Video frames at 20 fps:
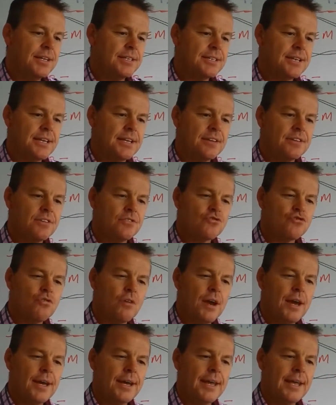Is there a
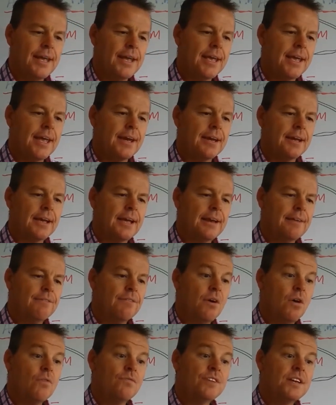trade here? Can I get
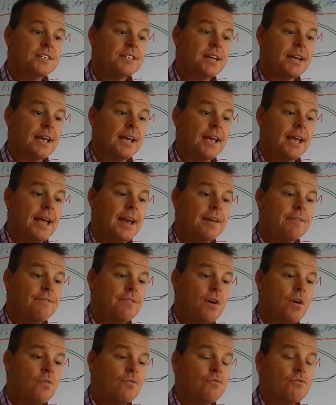involved? Yes, I can get
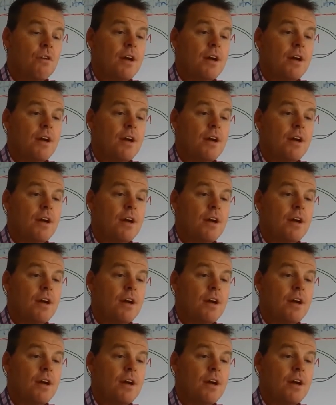involved.